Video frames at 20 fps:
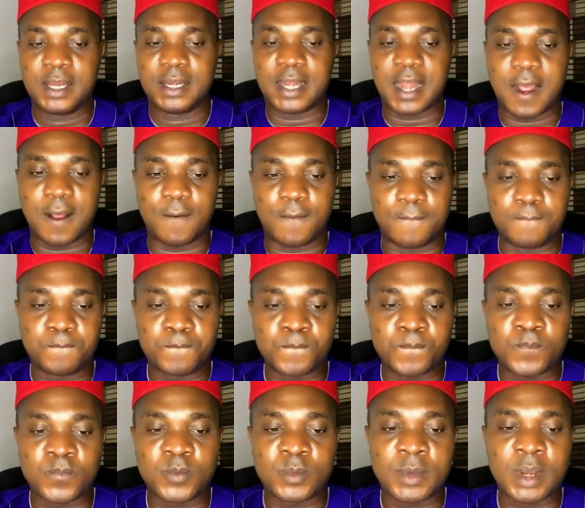Now,
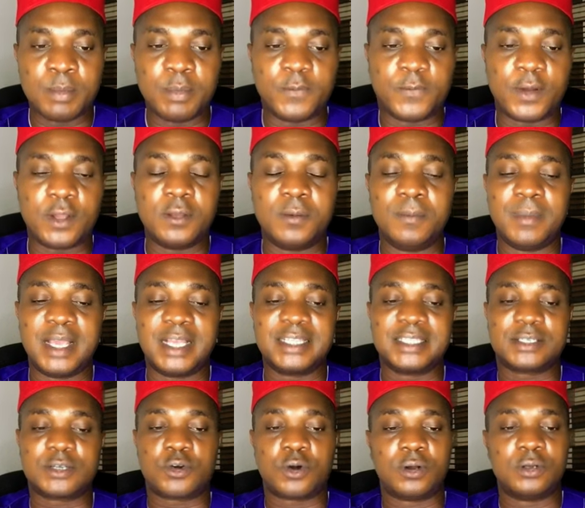before you
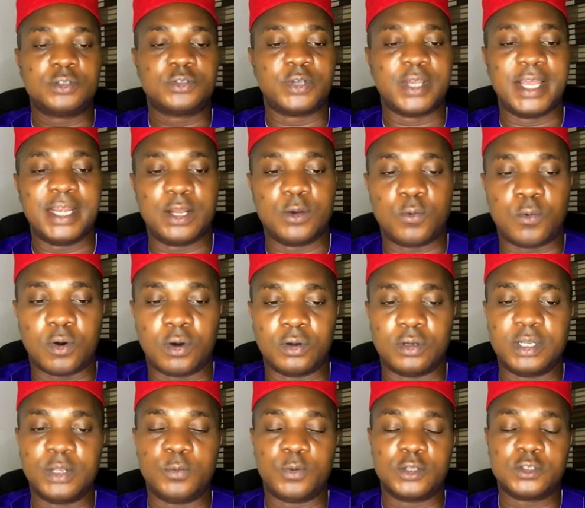make call to
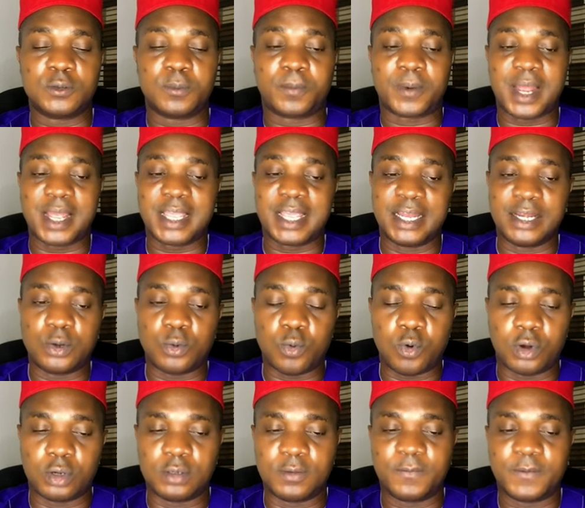anyone, you want to prank
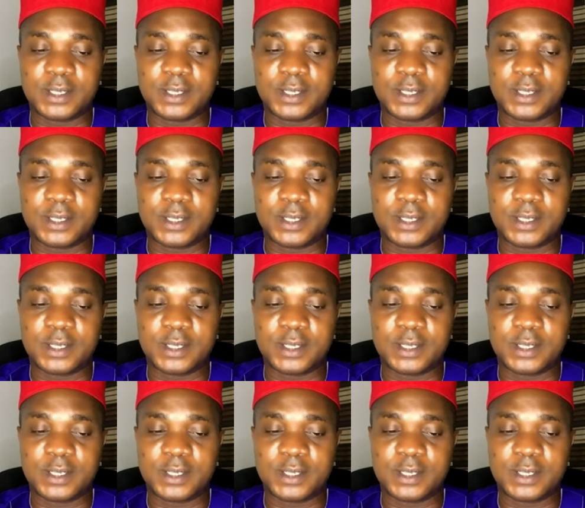anyone,